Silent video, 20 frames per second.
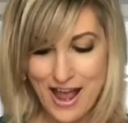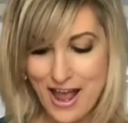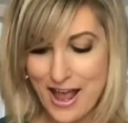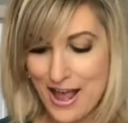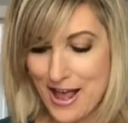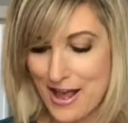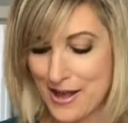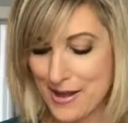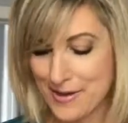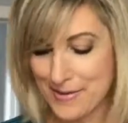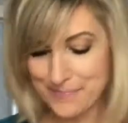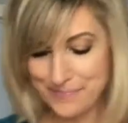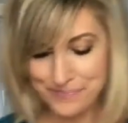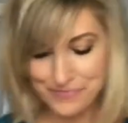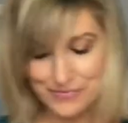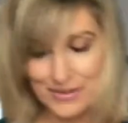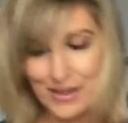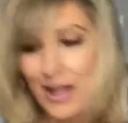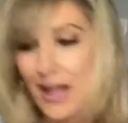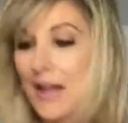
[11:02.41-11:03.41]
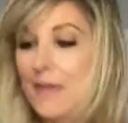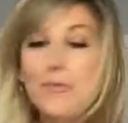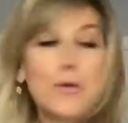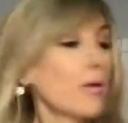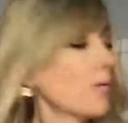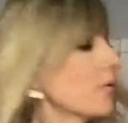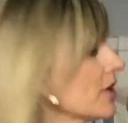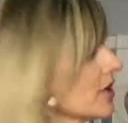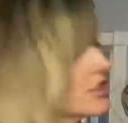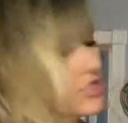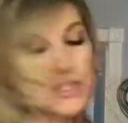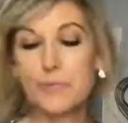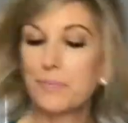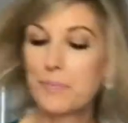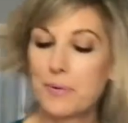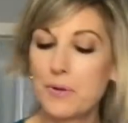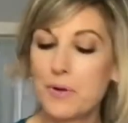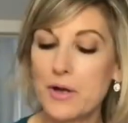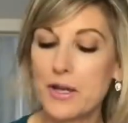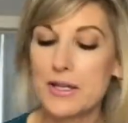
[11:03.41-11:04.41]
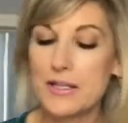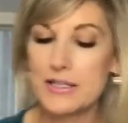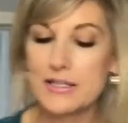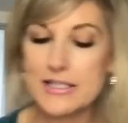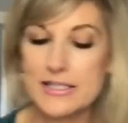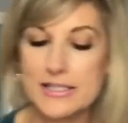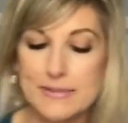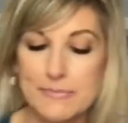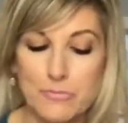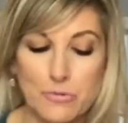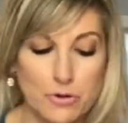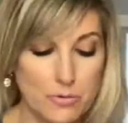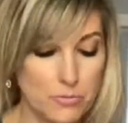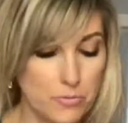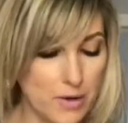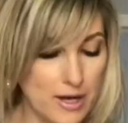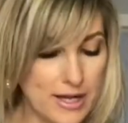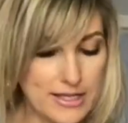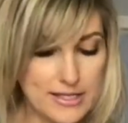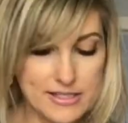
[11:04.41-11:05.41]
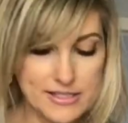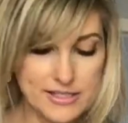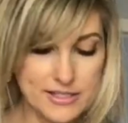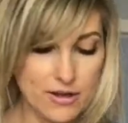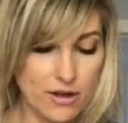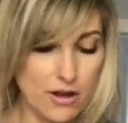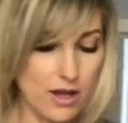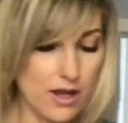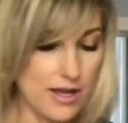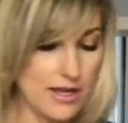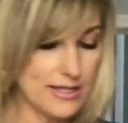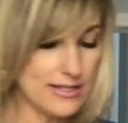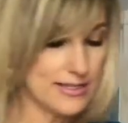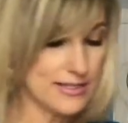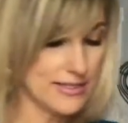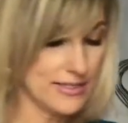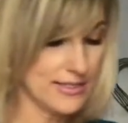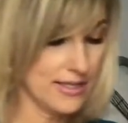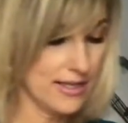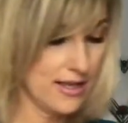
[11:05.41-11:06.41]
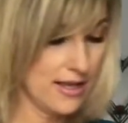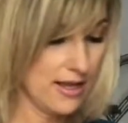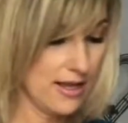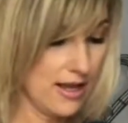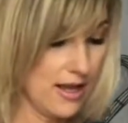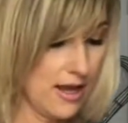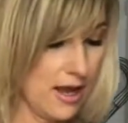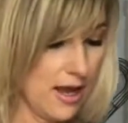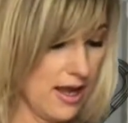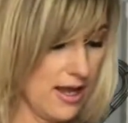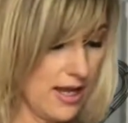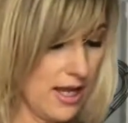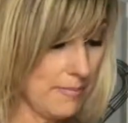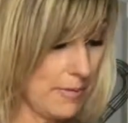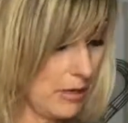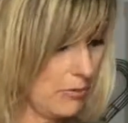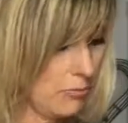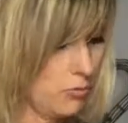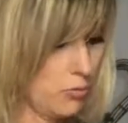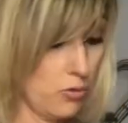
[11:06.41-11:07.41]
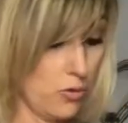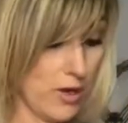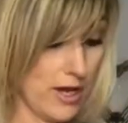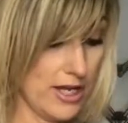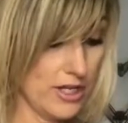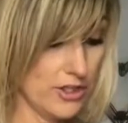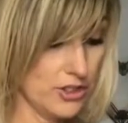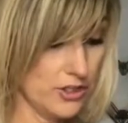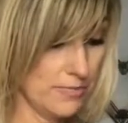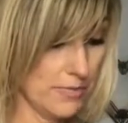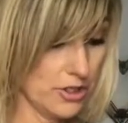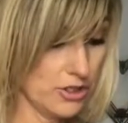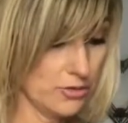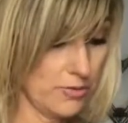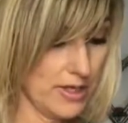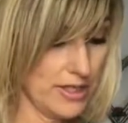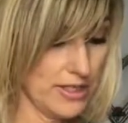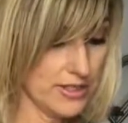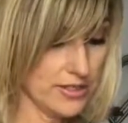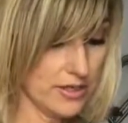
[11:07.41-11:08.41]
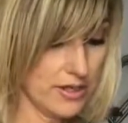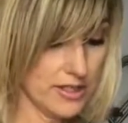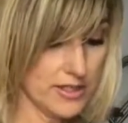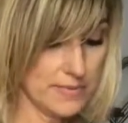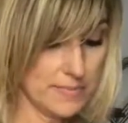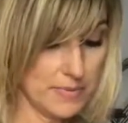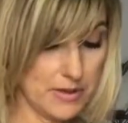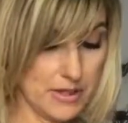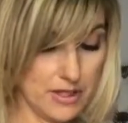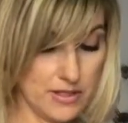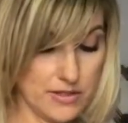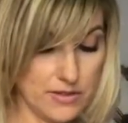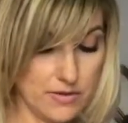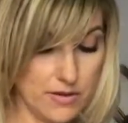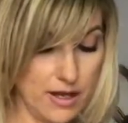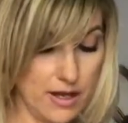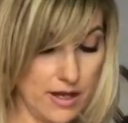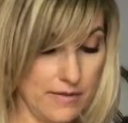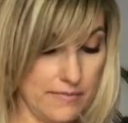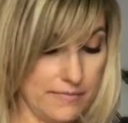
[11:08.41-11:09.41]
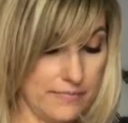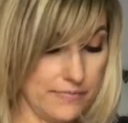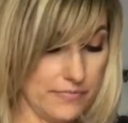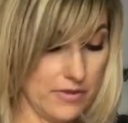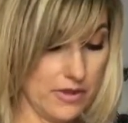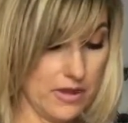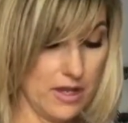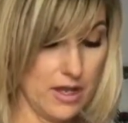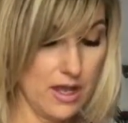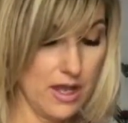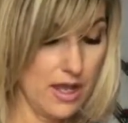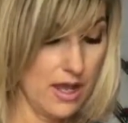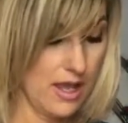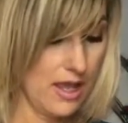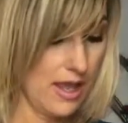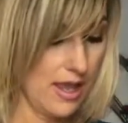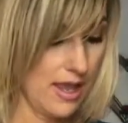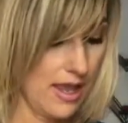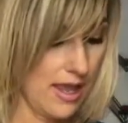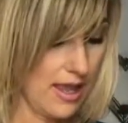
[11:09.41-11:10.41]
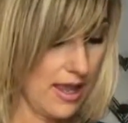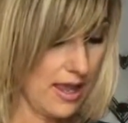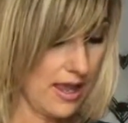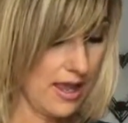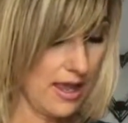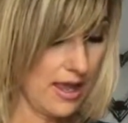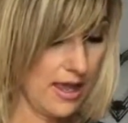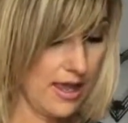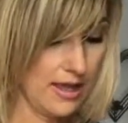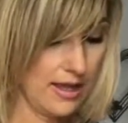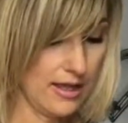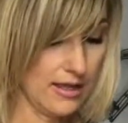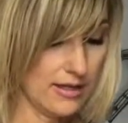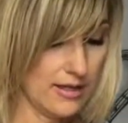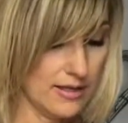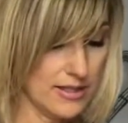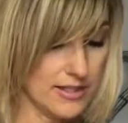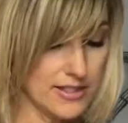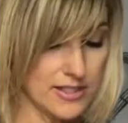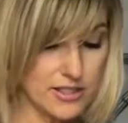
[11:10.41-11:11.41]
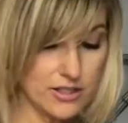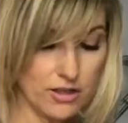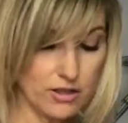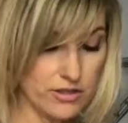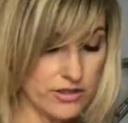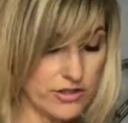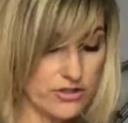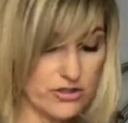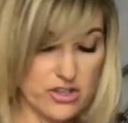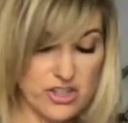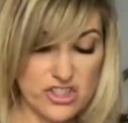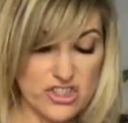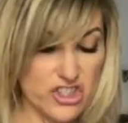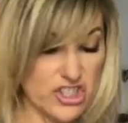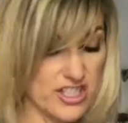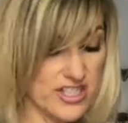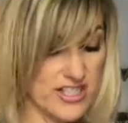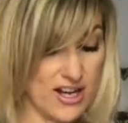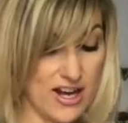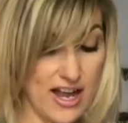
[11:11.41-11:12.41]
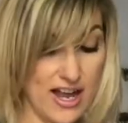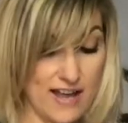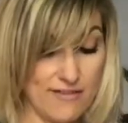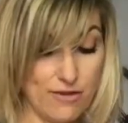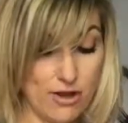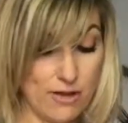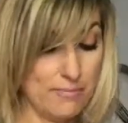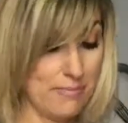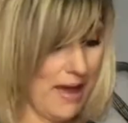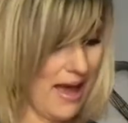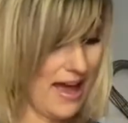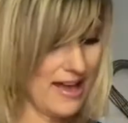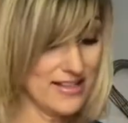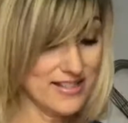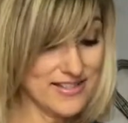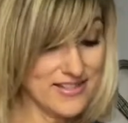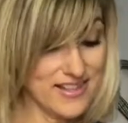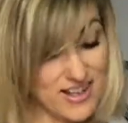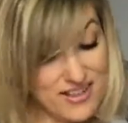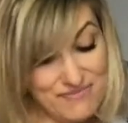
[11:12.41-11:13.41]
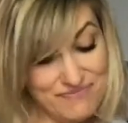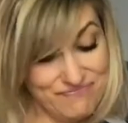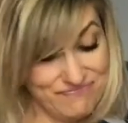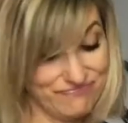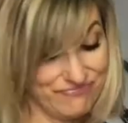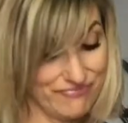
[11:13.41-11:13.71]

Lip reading: I'm going to put some more white sauce. I think I made way too much white sauce, but that's okay. And this is also good just to have on pasta.